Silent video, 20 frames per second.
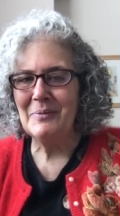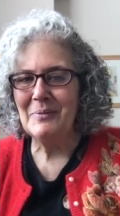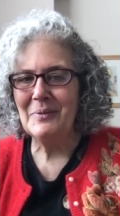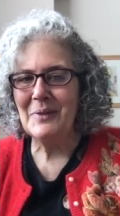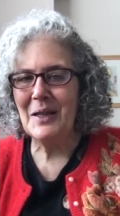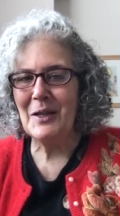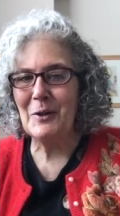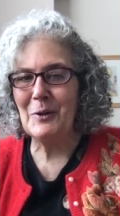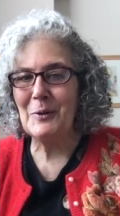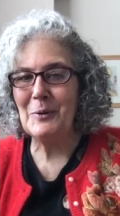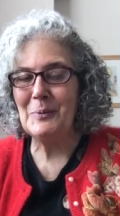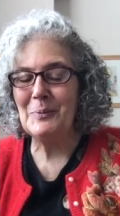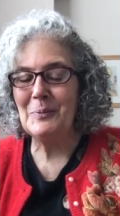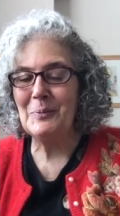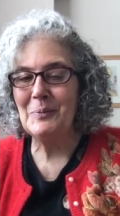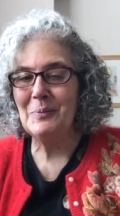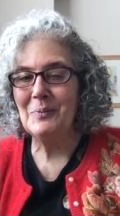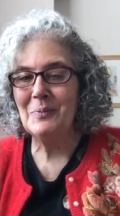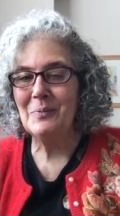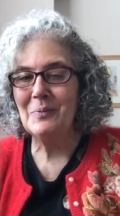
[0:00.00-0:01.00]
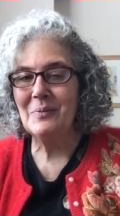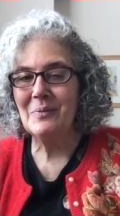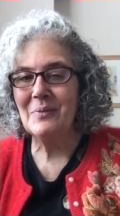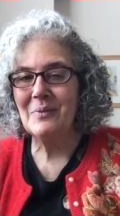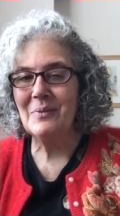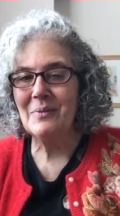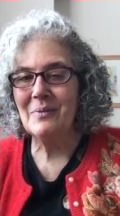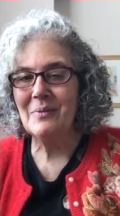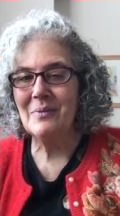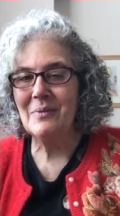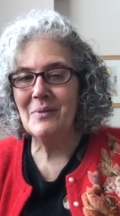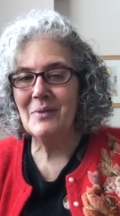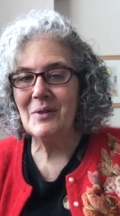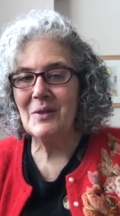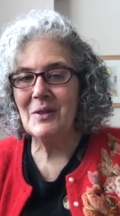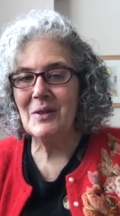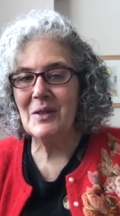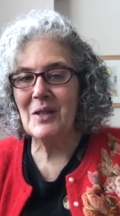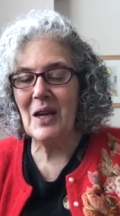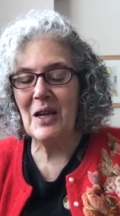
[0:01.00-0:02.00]
little
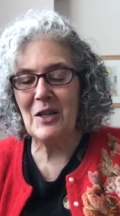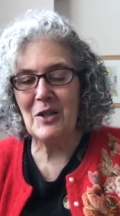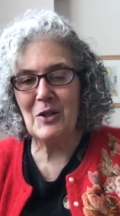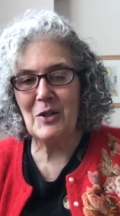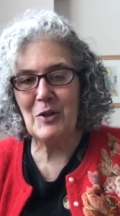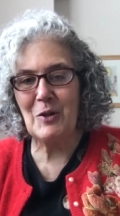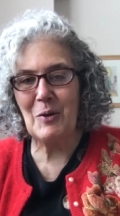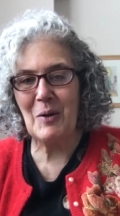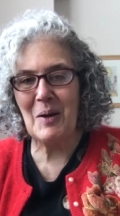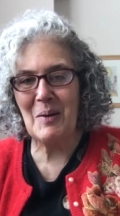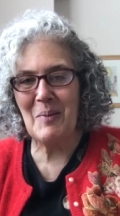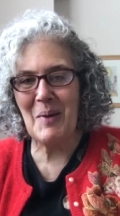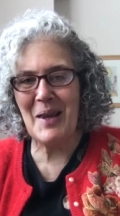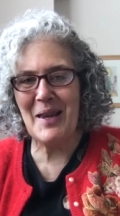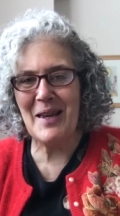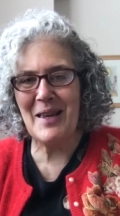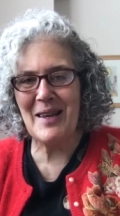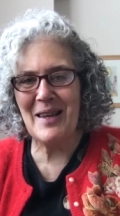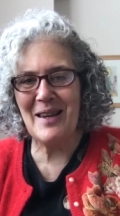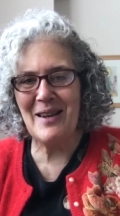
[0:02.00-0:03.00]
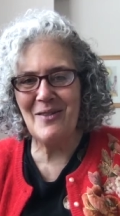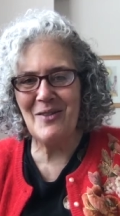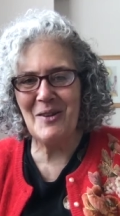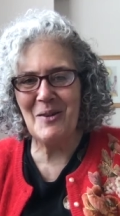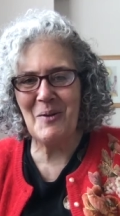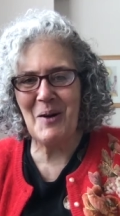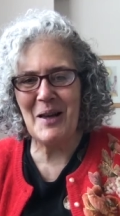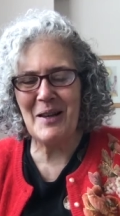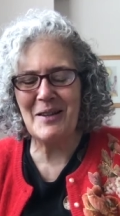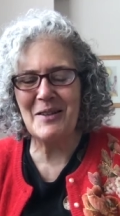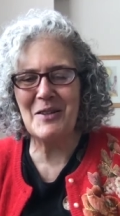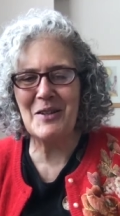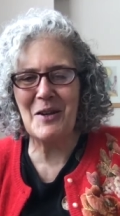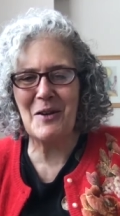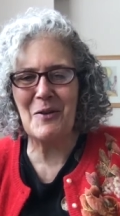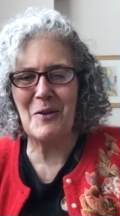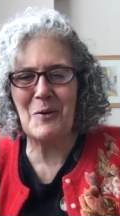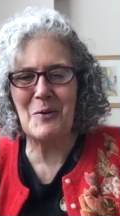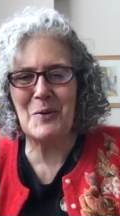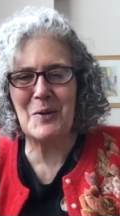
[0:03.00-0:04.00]
changes you can make in it if you want. I'll share
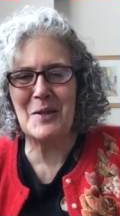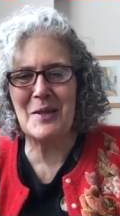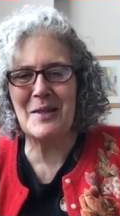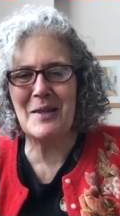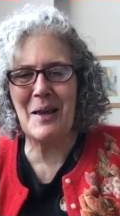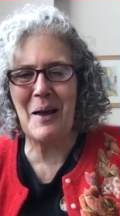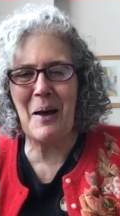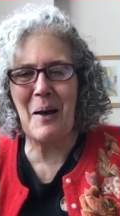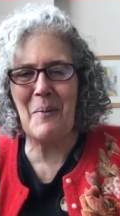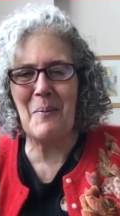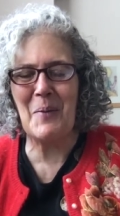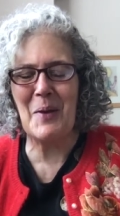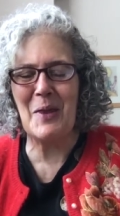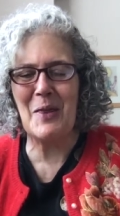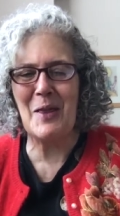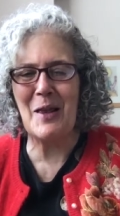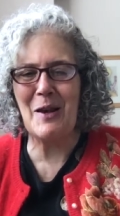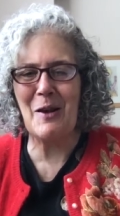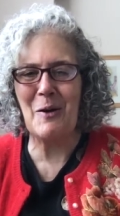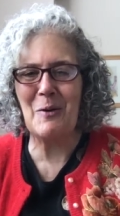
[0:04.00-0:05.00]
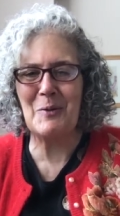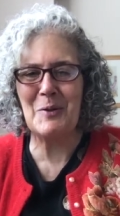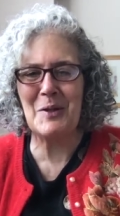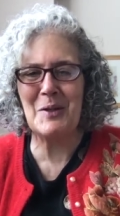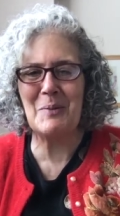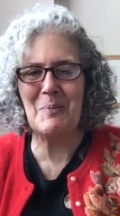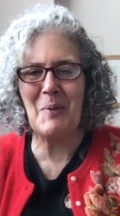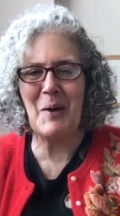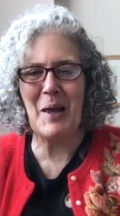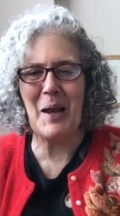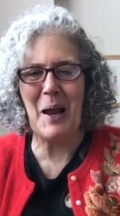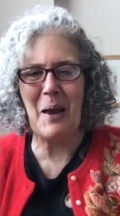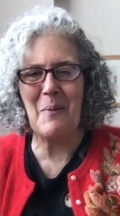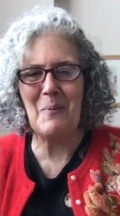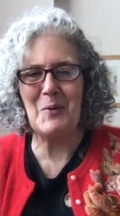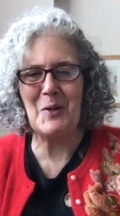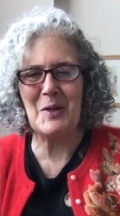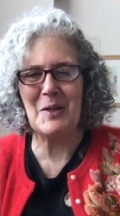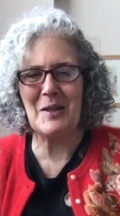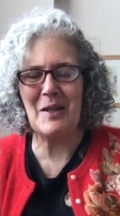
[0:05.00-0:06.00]
those in the notes, but I'm
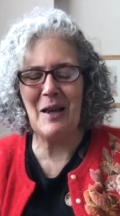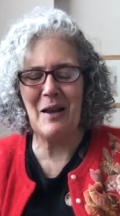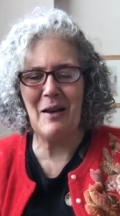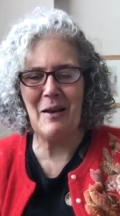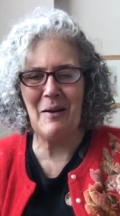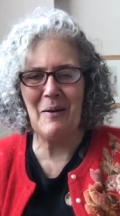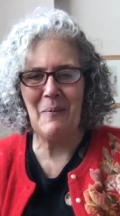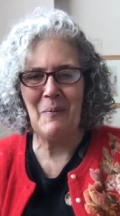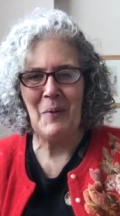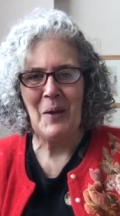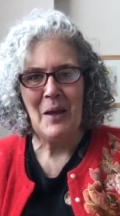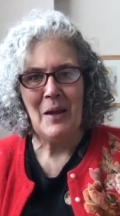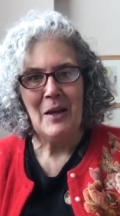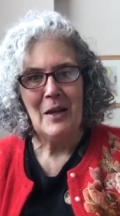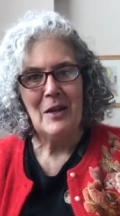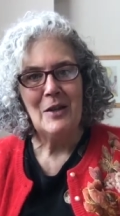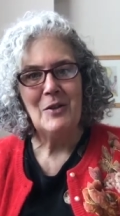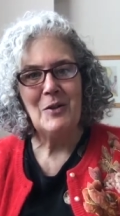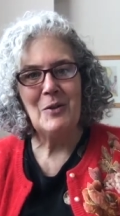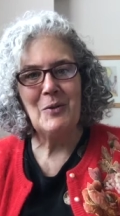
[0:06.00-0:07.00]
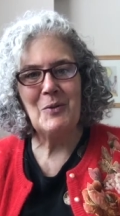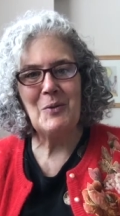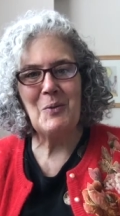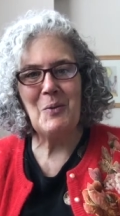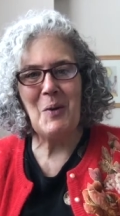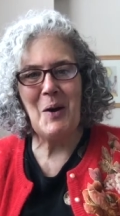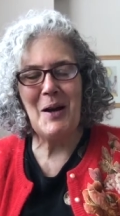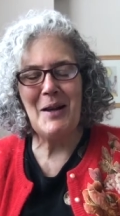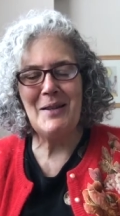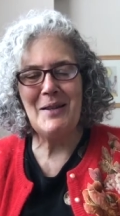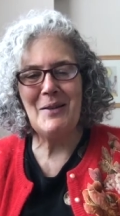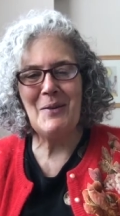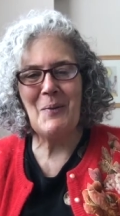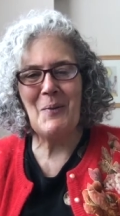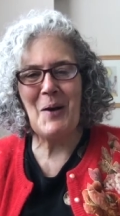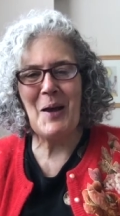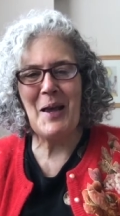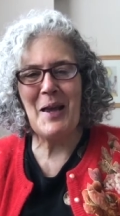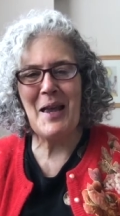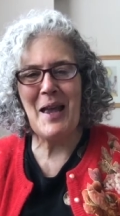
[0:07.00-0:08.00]
just gonna choose one
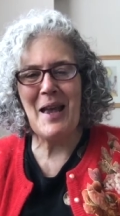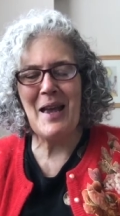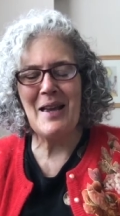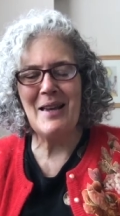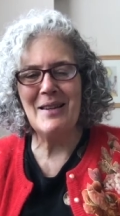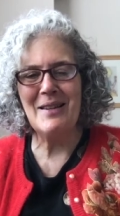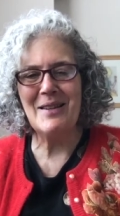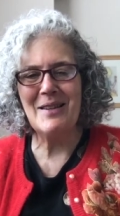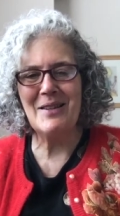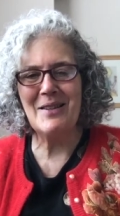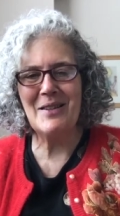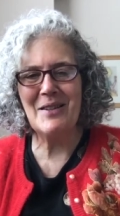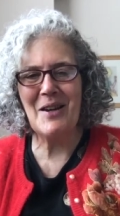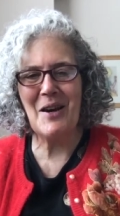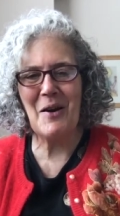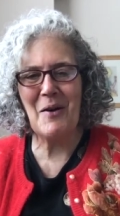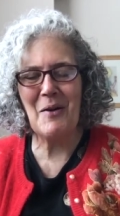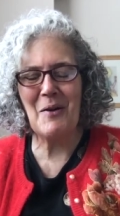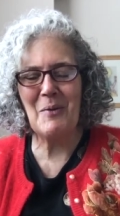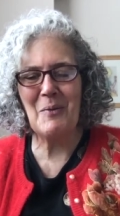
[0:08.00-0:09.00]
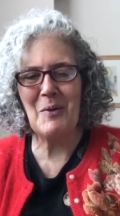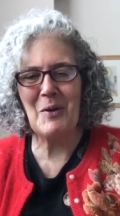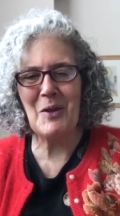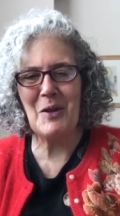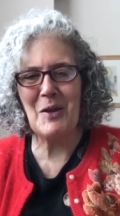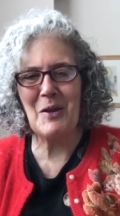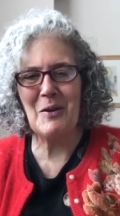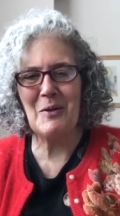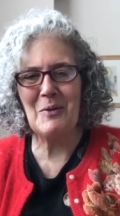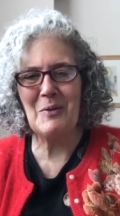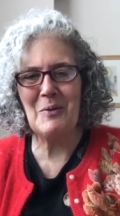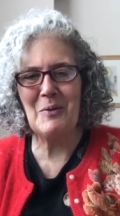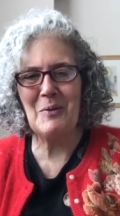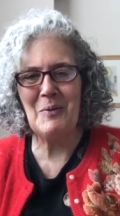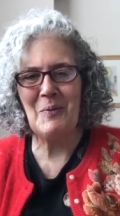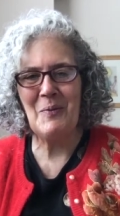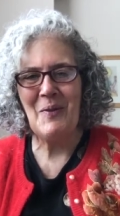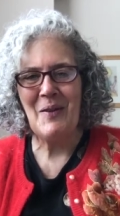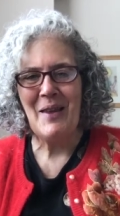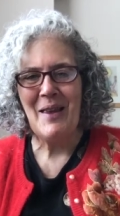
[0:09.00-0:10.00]
way and share it with you.
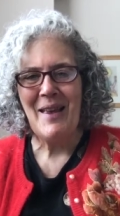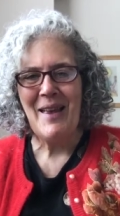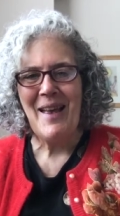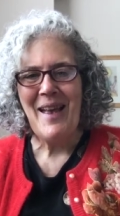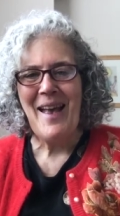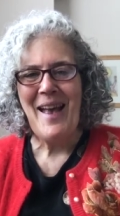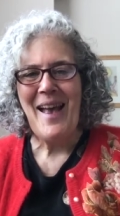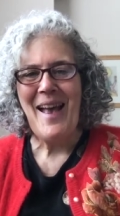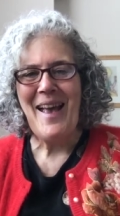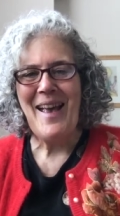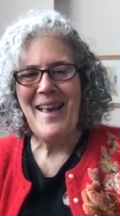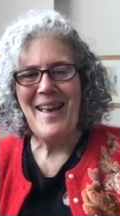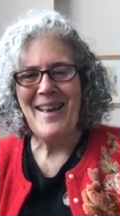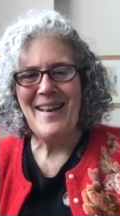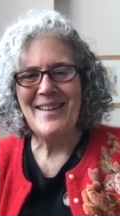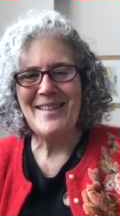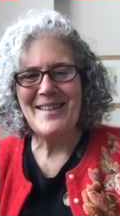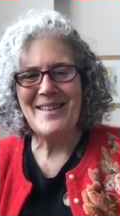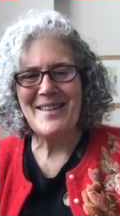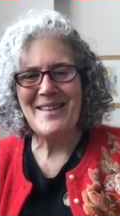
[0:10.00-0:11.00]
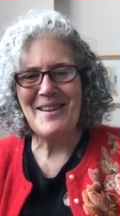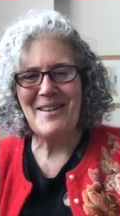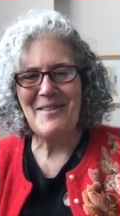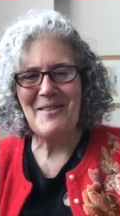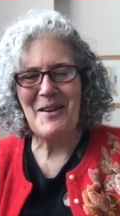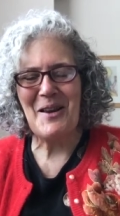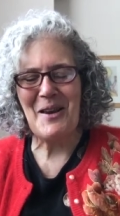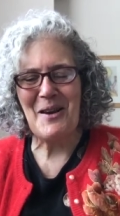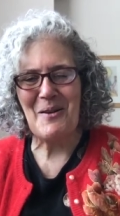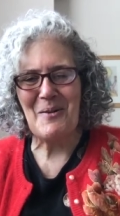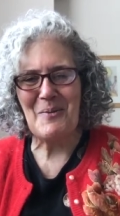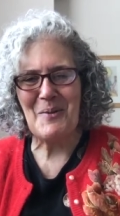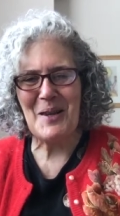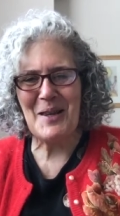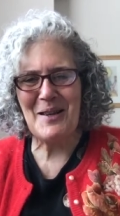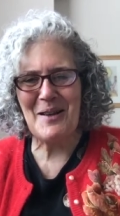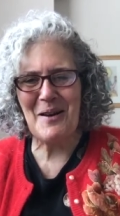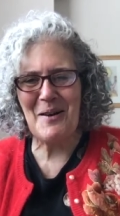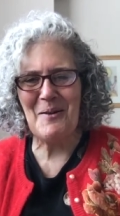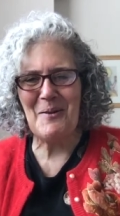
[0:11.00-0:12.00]
And so here we
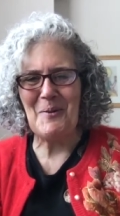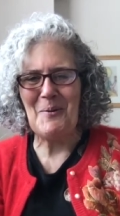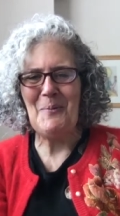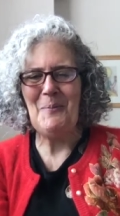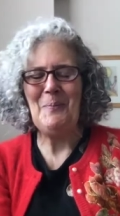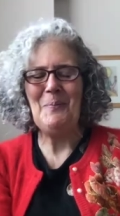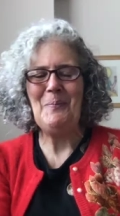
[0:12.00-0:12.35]
go.